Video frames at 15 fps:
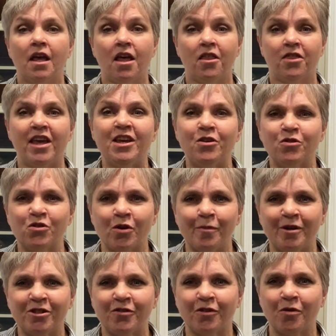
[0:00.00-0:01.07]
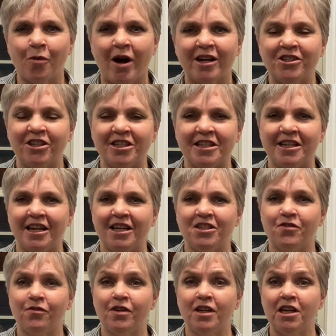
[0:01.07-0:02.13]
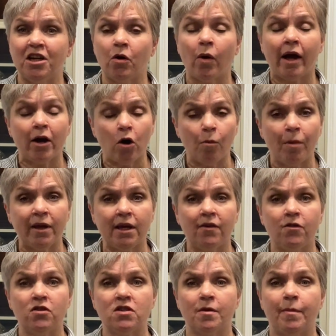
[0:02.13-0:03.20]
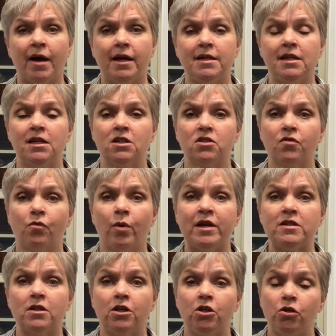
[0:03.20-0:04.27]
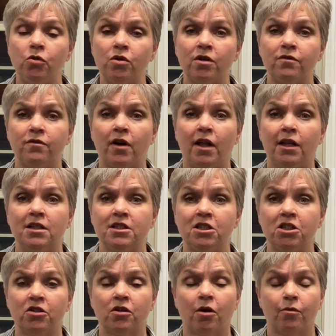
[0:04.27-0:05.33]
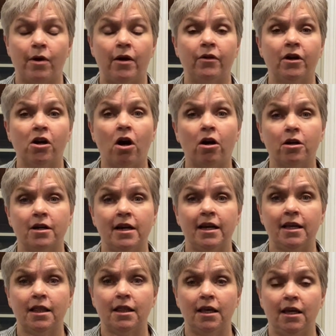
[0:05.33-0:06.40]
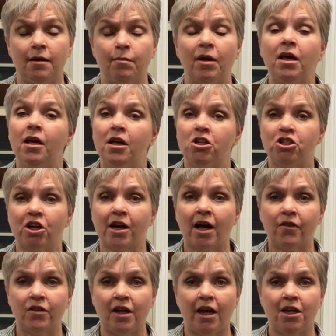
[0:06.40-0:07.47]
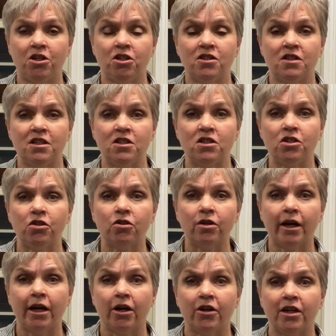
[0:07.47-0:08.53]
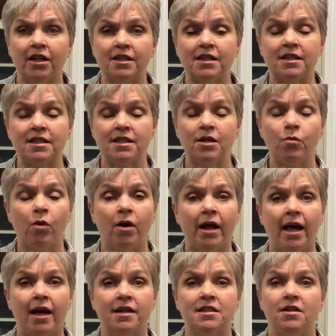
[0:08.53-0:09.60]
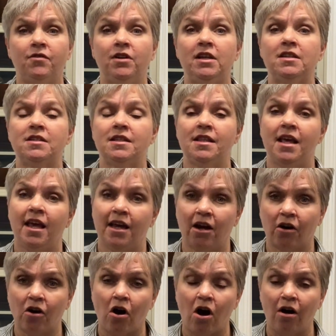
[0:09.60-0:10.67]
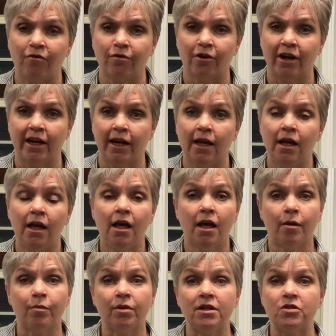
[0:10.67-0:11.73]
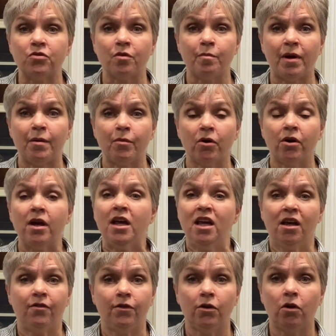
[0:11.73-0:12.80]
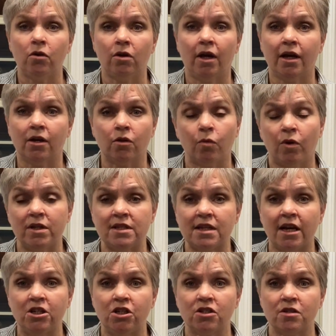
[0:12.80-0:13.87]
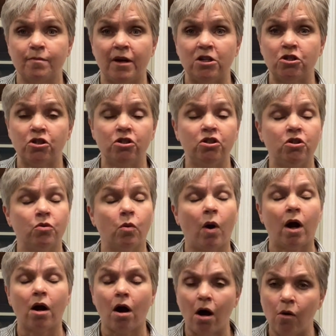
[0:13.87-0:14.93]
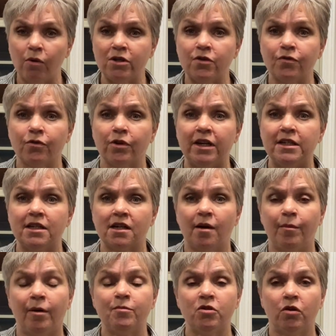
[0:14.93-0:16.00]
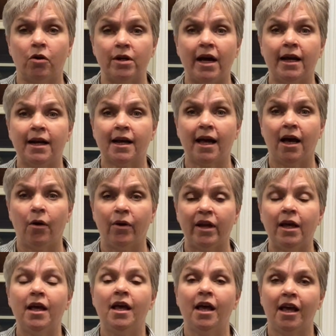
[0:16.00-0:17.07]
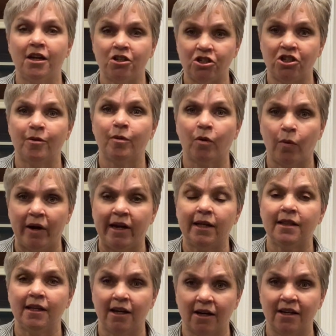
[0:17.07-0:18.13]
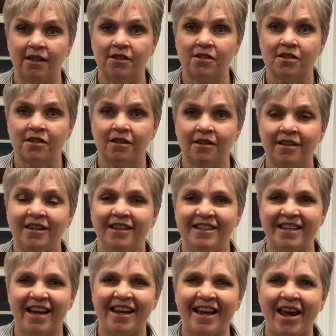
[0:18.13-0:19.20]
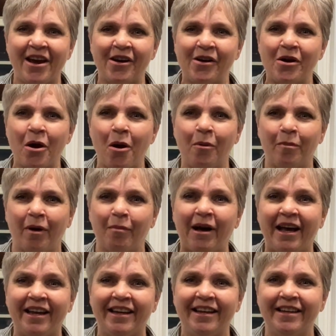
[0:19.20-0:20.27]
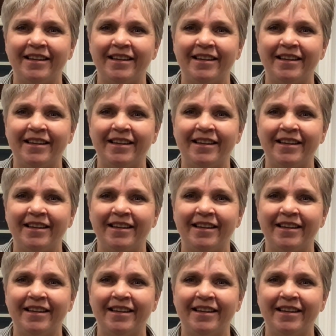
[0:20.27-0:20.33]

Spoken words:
Thank you so much for watching today's video. I hope I give you some ideas of ways that you can volunteer around a gardening theme. Check out the agencies in your area to see what activities they are offering. And please remember, if you don't like the ones I just mentioned, you are always free to come up to Oneida County and chip away at the ice. Take care. Bye-bye.